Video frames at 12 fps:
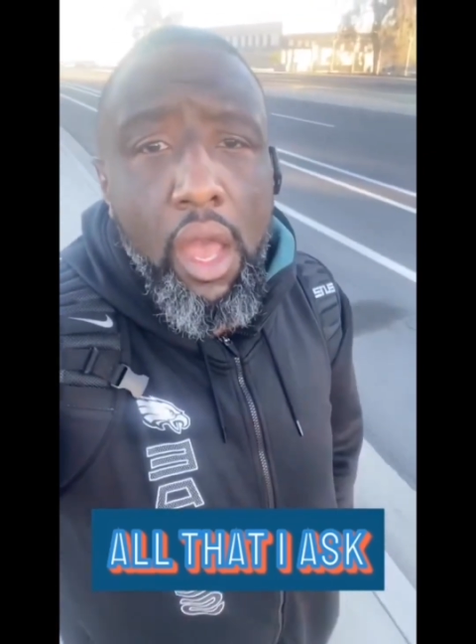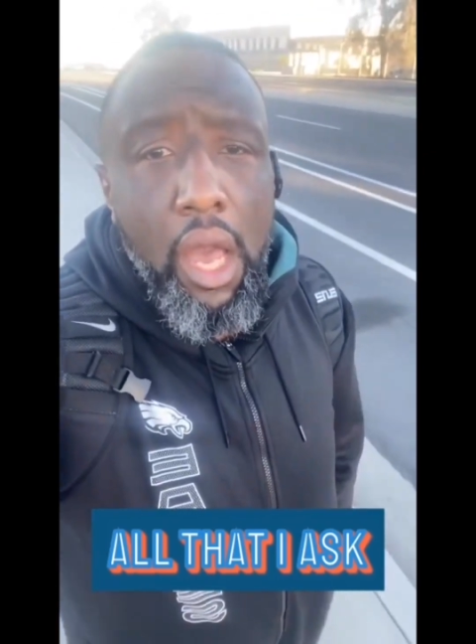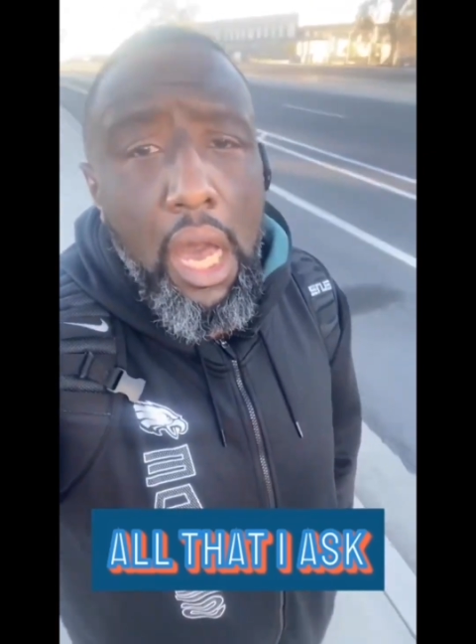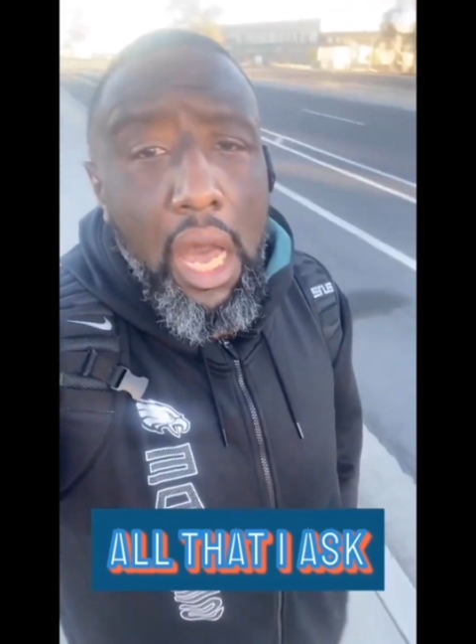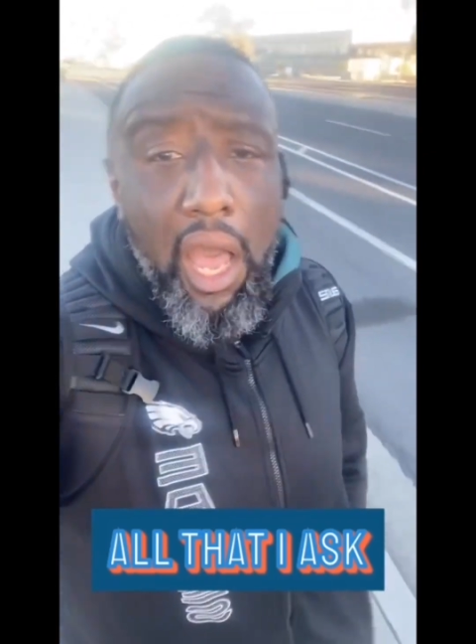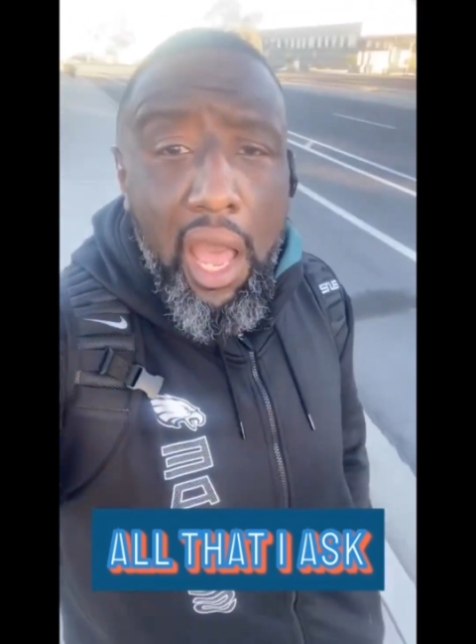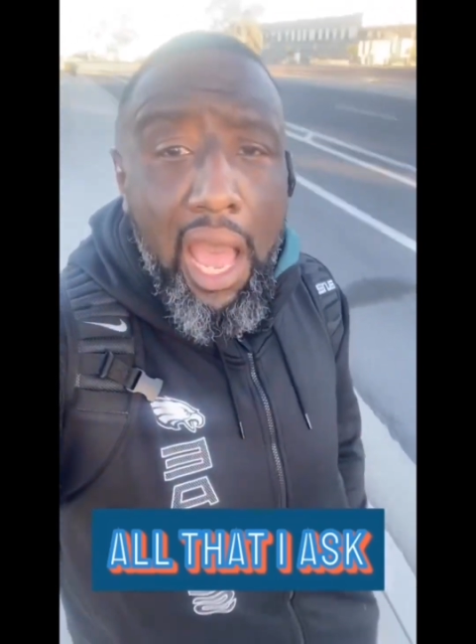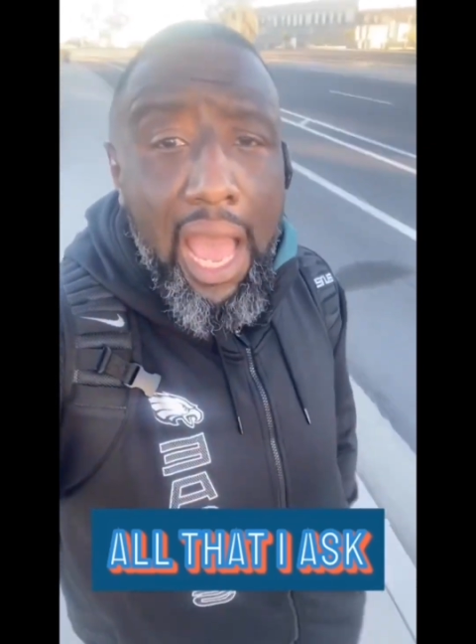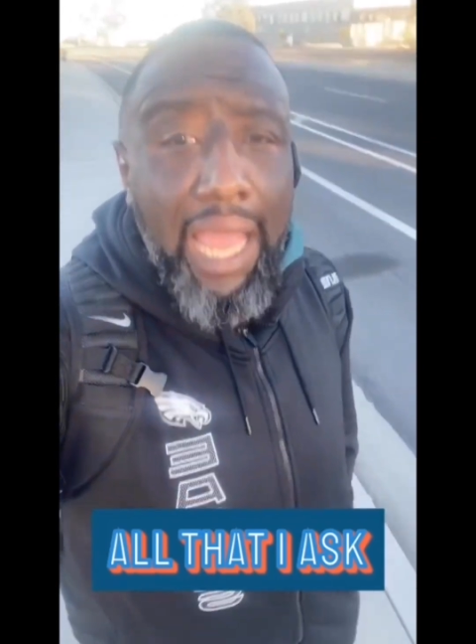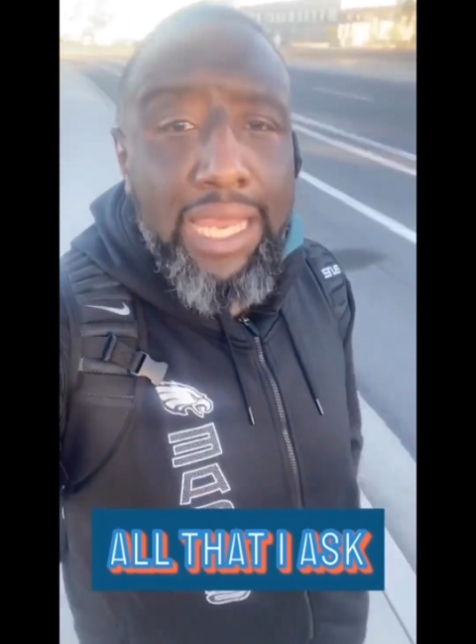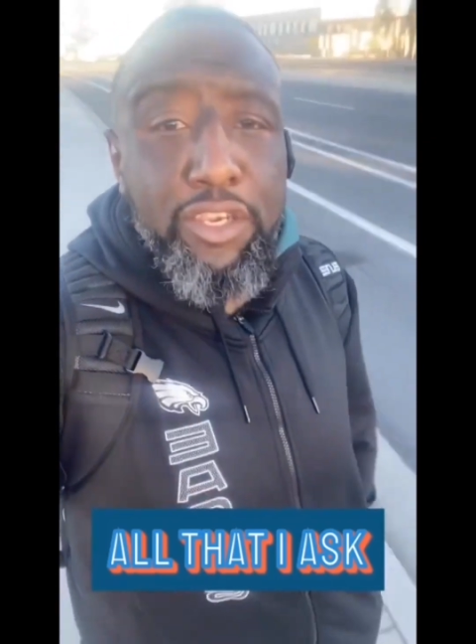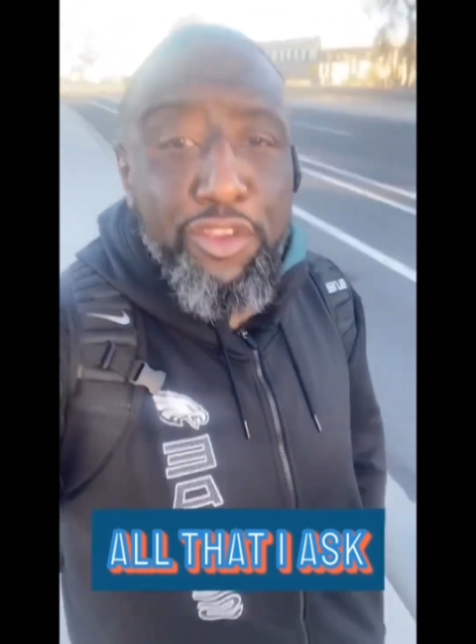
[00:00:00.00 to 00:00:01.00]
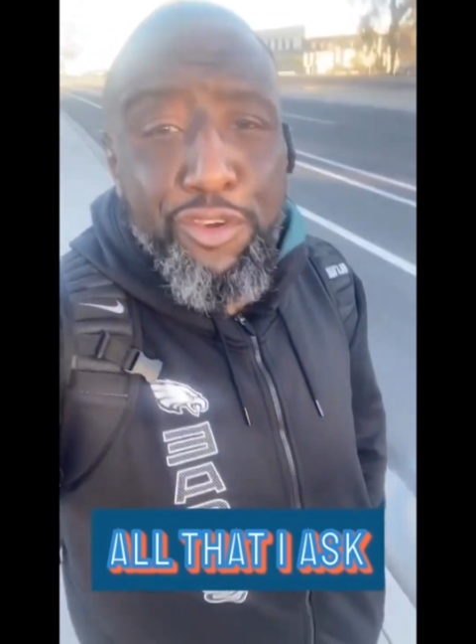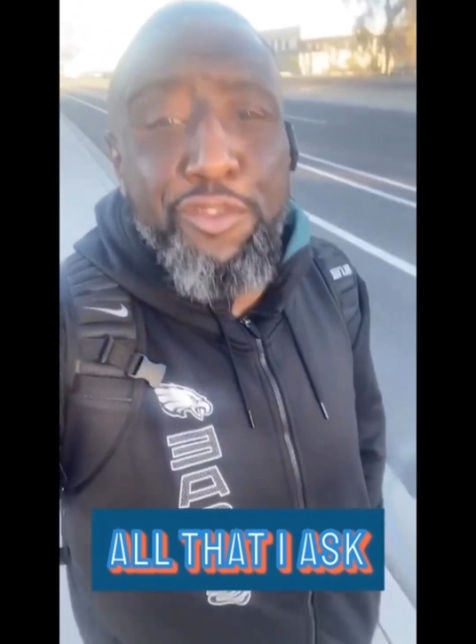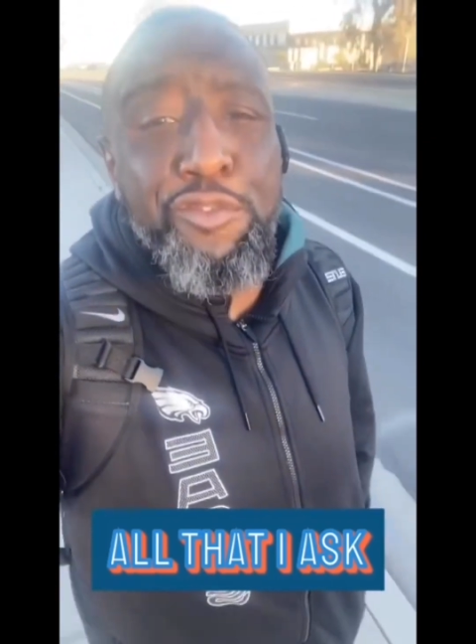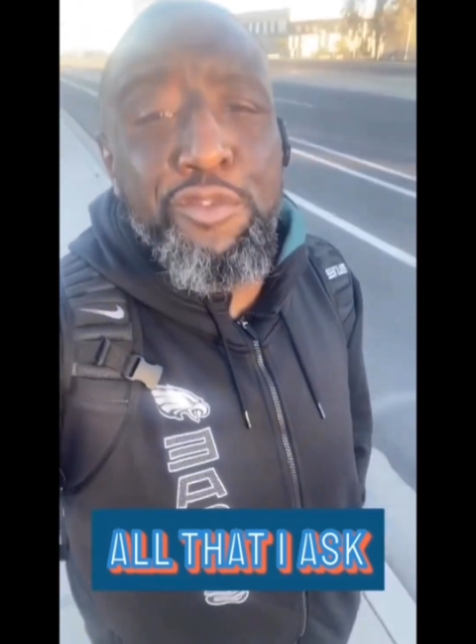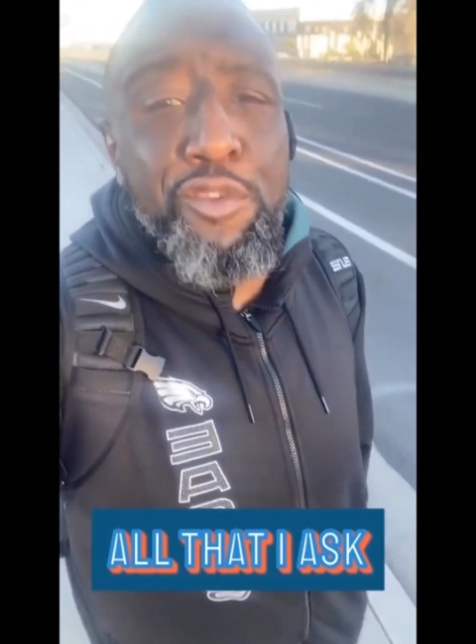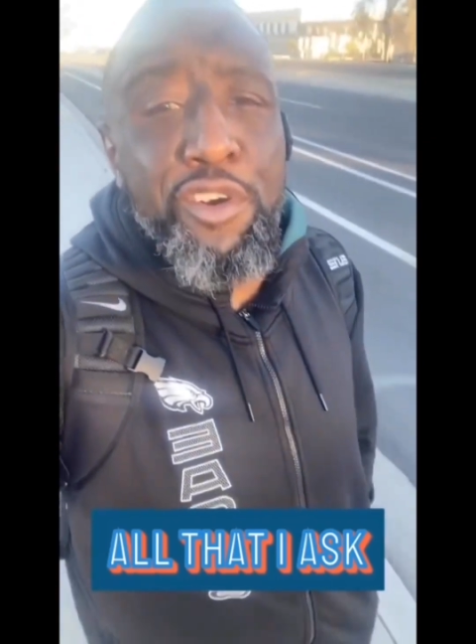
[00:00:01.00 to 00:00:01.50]
uh, I
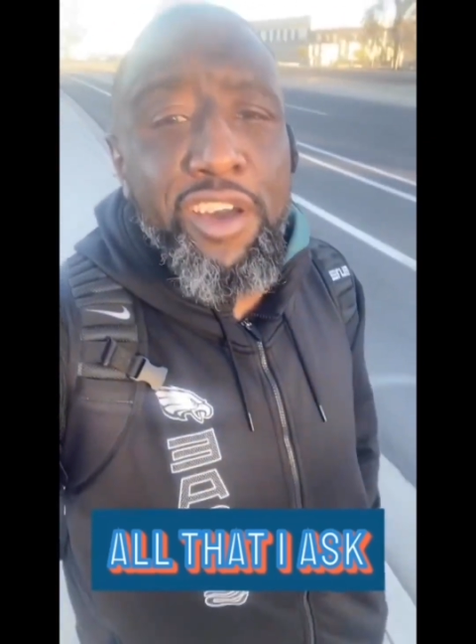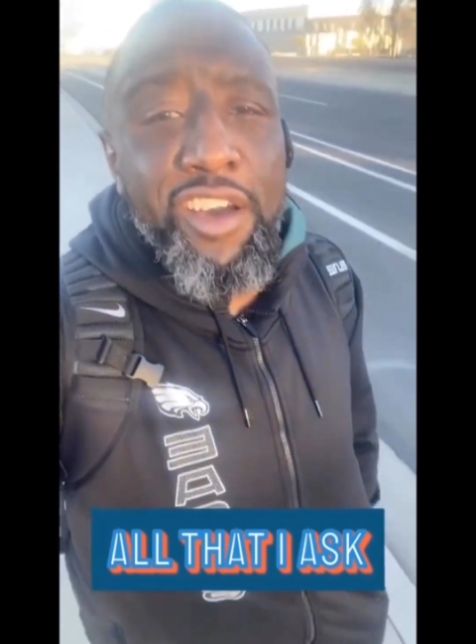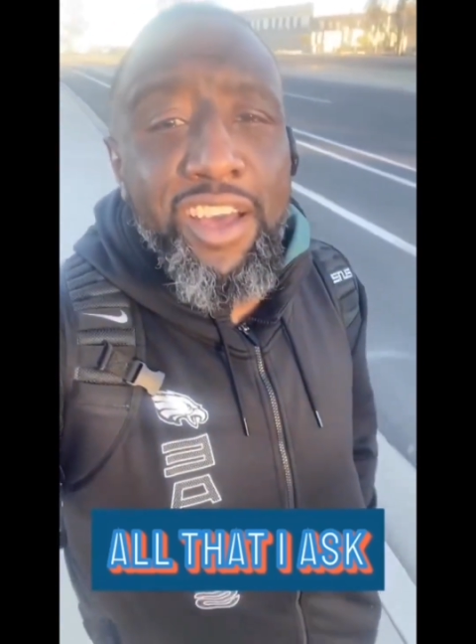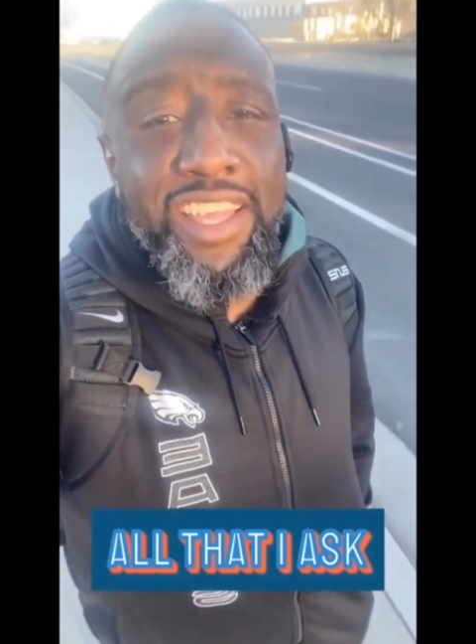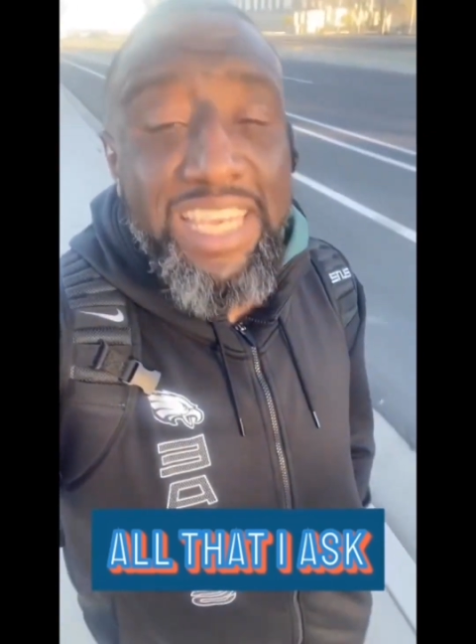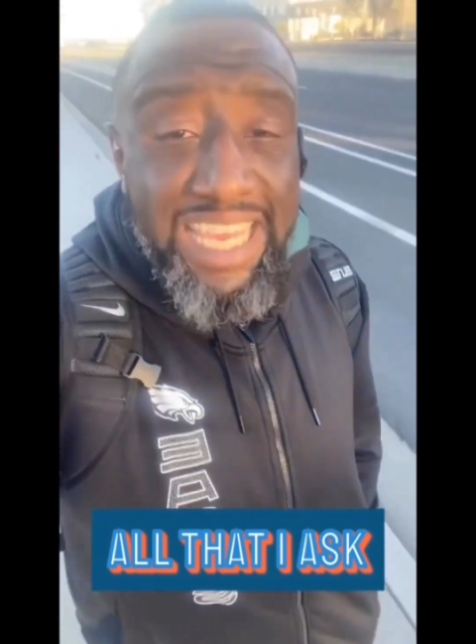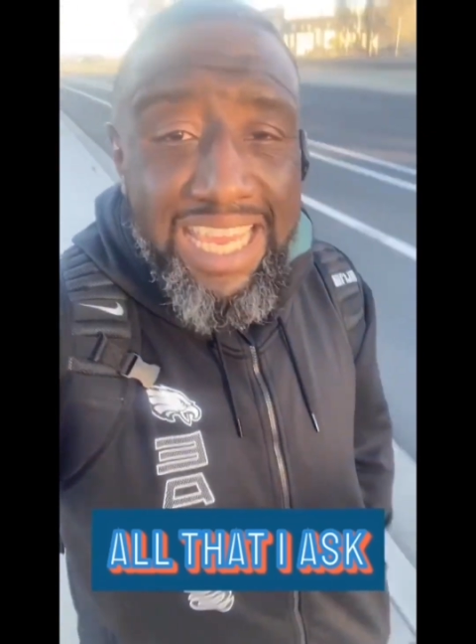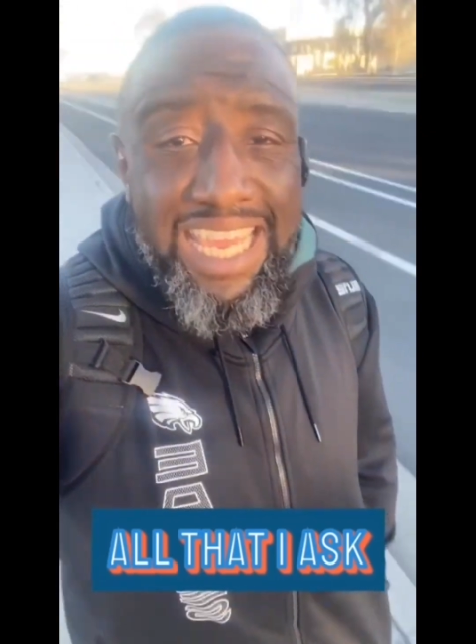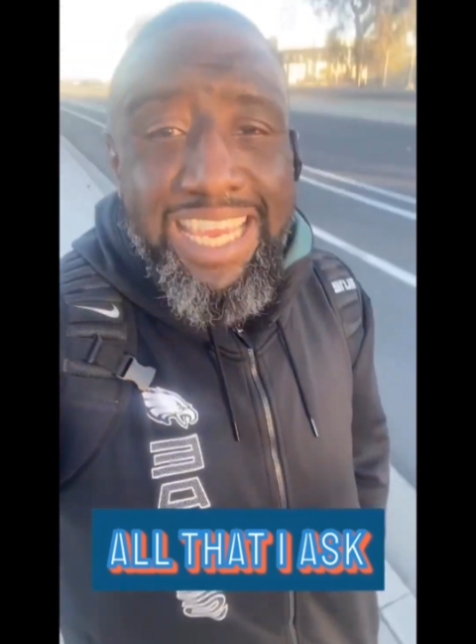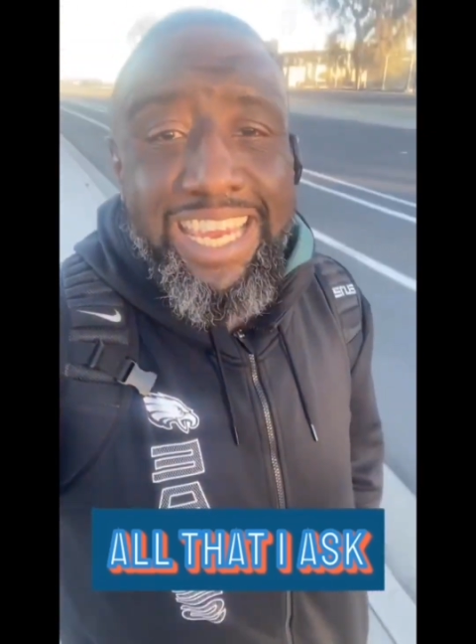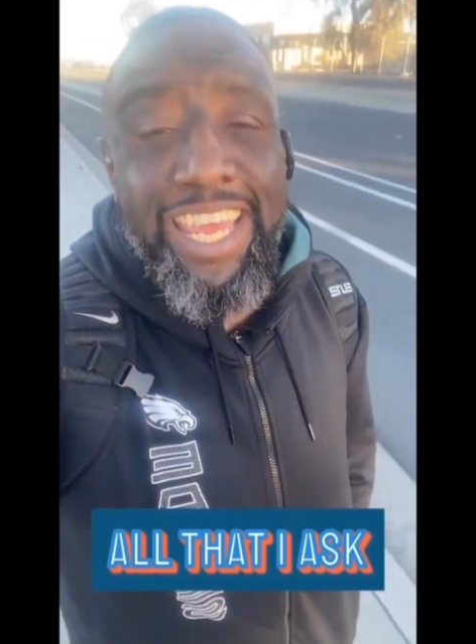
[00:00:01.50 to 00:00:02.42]
do need